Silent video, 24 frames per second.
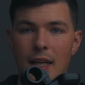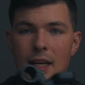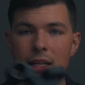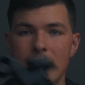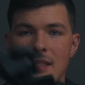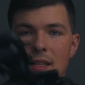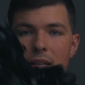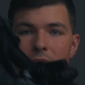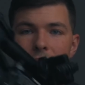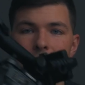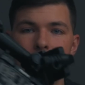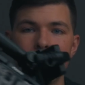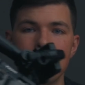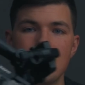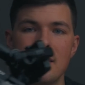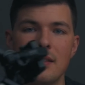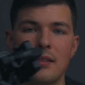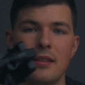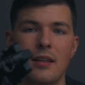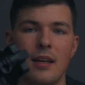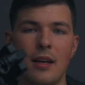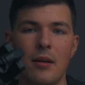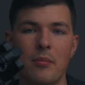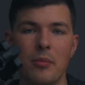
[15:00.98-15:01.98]
I said, this
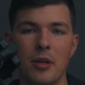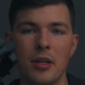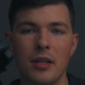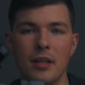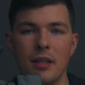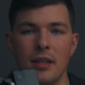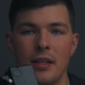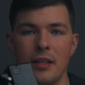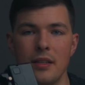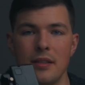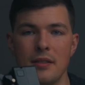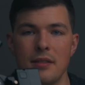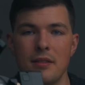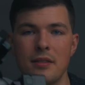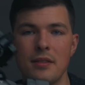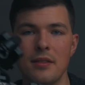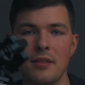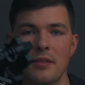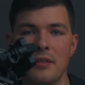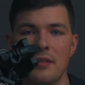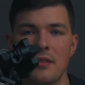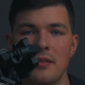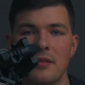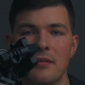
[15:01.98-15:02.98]
camera is
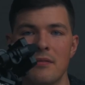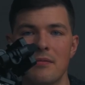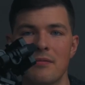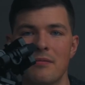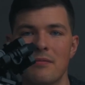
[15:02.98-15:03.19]
just